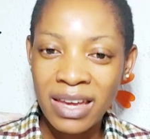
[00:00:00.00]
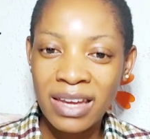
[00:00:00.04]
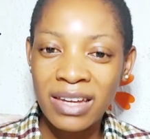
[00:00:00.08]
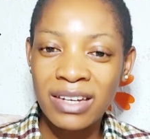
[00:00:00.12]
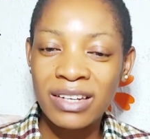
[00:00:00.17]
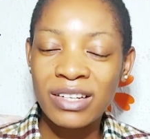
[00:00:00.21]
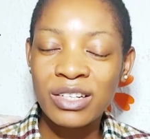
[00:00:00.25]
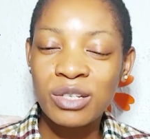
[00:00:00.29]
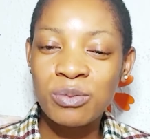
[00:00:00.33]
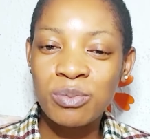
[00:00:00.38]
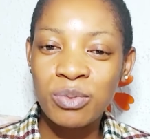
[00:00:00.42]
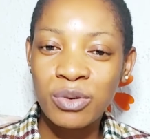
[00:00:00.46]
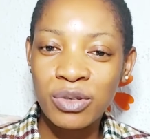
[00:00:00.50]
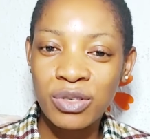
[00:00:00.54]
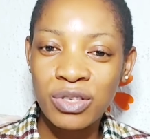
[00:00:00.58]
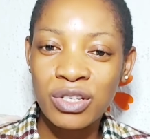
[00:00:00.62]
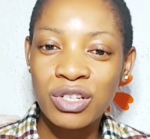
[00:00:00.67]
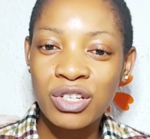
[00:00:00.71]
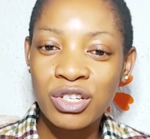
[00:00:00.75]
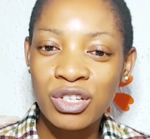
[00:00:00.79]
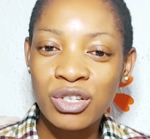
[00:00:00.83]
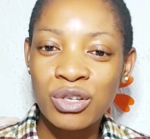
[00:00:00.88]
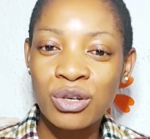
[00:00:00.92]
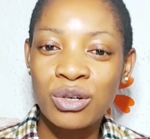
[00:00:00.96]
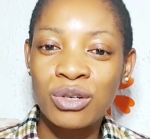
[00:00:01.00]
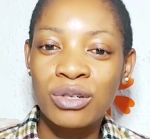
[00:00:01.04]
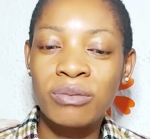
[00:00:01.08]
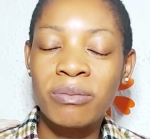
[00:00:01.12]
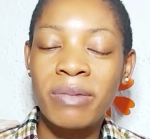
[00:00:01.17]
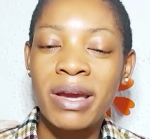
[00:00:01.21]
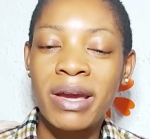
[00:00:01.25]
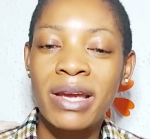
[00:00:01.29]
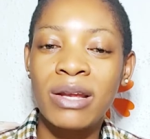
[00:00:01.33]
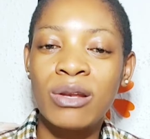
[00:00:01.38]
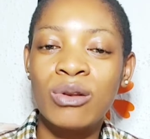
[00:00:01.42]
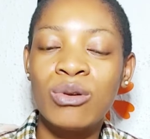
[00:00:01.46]
This position
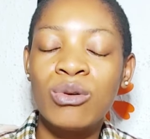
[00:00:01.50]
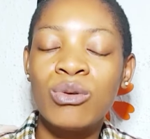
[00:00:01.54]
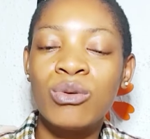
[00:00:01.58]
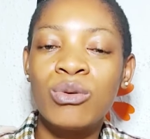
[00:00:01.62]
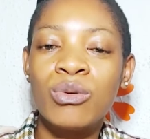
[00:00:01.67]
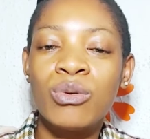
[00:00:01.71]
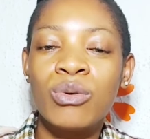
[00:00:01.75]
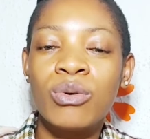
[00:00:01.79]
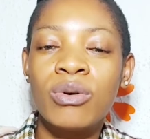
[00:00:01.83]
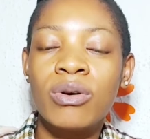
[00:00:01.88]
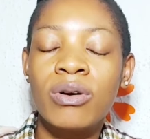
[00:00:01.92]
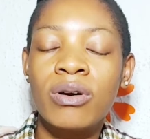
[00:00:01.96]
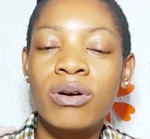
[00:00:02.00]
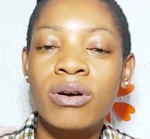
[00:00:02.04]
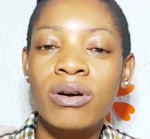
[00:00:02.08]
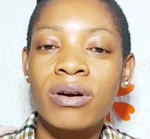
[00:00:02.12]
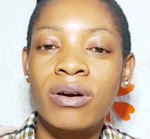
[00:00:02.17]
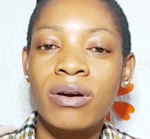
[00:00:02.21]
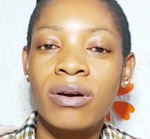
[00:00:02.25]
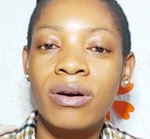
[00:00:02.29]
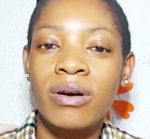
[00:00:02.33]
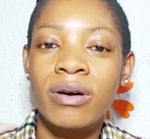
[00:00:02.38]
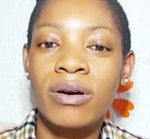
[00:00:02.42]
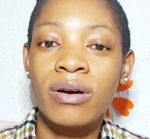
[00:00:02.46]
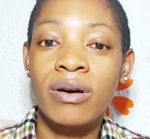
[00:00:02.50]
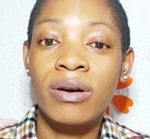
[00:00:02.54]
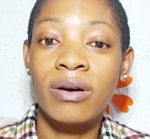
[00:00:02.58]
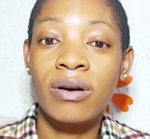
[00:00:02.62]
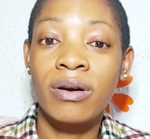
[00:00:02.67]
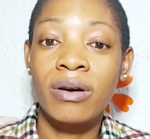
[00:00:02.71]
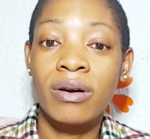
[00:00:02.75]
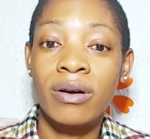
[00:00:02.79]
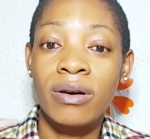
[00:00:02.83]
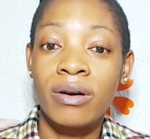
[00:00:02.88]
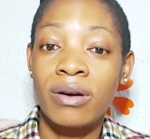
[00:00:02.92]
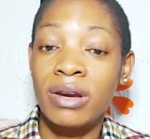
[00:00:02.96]
might look
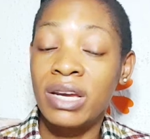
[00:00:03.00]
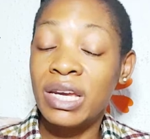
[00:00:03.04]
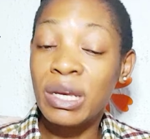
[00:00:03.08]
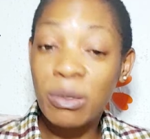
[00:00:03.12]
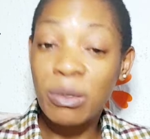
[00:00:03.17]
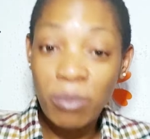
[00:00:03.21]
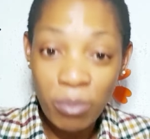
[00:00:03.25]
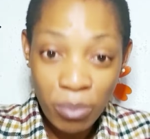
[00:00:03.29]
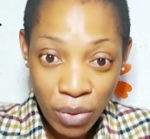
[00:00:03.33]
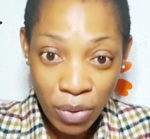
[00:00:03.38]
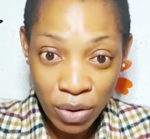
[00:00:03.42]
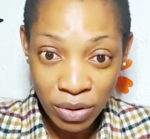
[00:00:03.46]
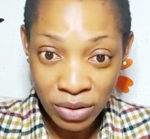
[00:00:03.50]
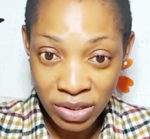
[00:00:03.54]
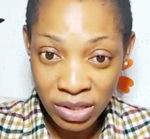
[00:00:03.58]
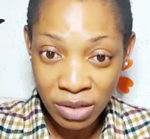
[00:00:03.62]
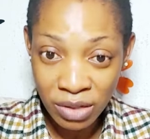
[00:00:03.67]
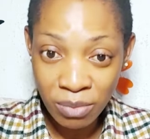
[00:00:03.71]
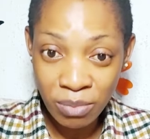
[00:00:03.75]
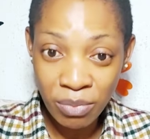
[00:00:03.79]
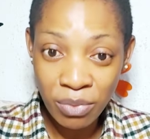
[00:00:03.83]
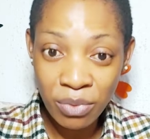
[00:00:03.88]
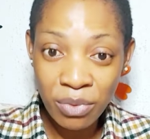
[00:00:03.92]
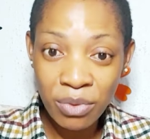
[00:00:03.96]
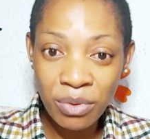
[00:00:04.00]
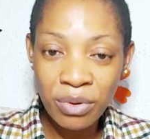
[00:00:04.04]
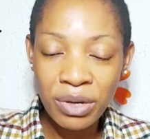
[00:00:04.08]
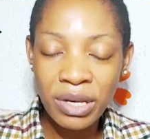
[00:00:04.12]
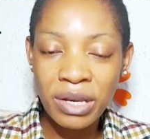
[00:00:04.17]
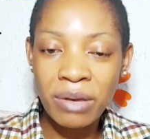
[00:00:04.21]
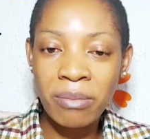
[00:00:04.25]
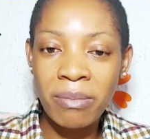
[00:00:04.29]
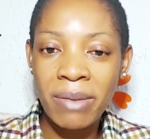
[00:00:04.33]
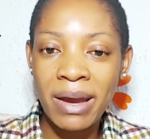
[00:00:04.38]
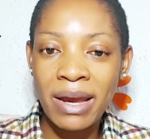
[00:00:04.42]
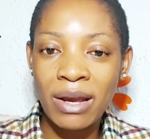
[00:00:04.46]
impossible,
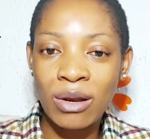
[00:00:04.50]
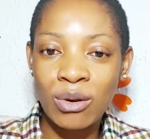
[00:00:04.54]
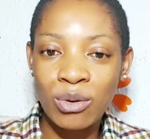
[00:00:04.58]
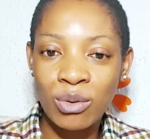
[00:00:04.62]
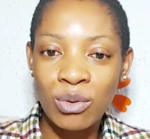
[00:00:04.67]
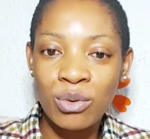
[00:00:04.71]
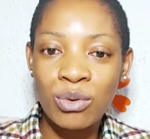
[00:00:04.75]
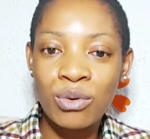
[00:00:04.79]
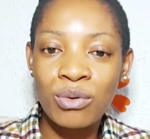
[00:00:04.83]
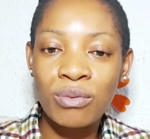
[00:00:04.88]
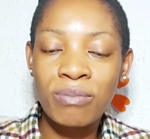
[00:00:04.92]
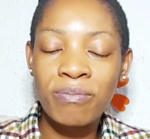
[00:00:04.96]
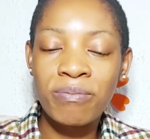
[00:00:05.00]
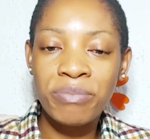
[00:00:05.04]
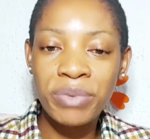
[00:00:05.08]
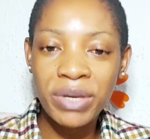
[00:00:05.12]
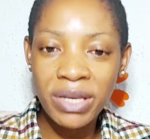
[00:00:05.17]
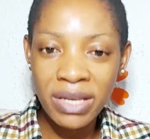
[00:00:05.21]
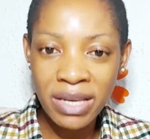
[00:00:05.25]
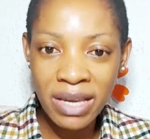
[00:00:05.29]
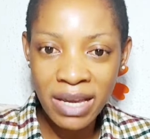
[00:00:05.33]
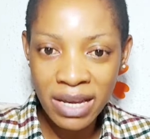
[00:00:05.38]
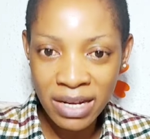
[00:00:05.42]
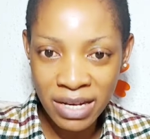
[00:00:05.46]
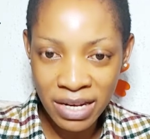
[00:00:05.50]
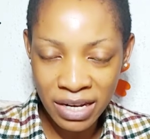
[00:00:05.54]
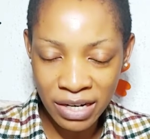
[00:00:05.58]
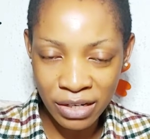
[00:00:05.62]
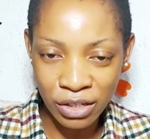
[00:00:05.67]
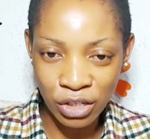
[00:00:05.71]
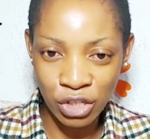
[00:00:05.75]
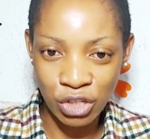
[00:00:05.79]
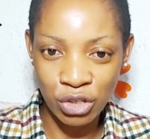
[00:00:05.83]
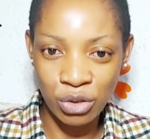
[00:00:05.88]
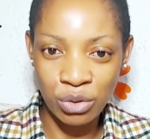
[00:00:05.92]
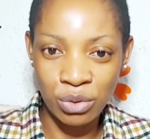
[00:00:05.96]
it might look bigger
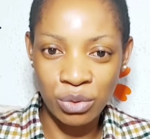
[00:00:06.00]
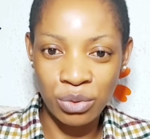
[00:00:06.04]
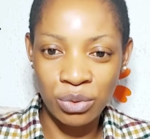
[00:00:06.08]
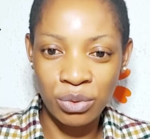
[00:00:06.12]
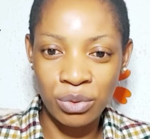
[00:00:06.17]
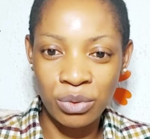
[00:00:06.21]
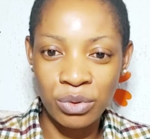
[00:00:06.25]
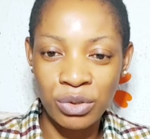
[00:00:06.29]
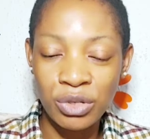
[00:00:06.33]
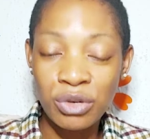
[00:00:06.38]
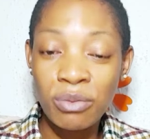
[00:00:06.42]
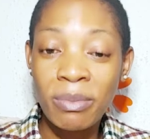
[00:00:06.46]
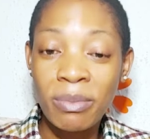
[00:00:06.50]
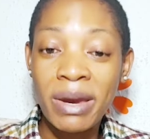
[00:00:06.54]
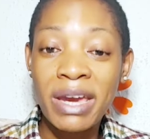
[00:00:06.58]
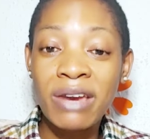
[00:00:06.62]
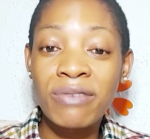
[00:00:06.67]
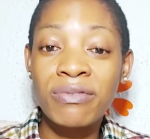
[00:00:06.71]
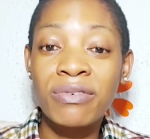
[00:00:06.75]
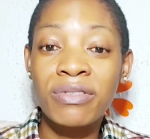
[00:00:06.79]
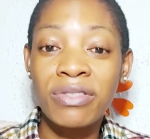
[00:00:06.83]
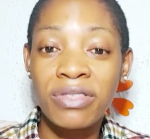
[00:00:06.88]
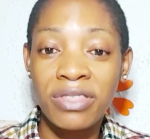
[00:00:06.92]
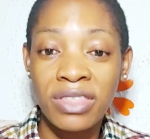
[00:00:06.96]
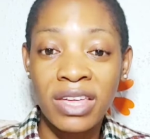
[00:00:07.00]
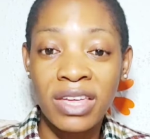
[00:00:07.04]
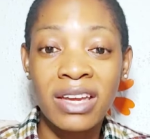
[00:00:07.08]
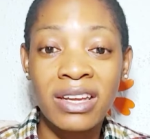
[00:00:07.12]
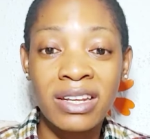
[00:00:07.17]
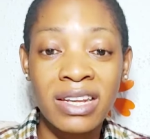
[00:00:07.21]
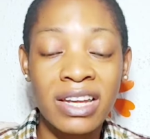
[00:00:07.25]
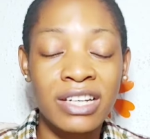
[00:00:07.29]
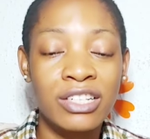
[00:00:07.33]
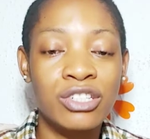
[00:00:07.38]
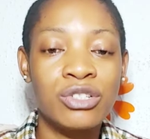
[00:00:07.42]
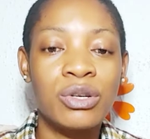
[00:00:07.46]
than you. You might even think
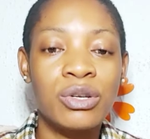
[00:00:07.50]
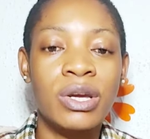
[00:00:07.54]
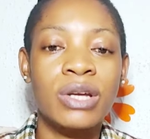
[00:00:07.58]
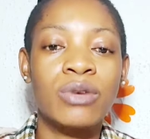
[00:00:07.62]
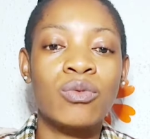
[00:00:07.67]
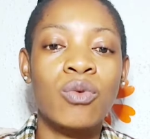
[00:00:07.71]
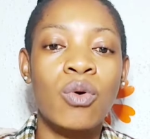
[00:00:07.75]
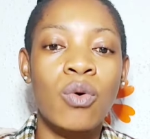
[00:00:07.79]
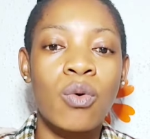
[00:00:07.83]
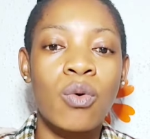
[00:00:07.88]
that you are not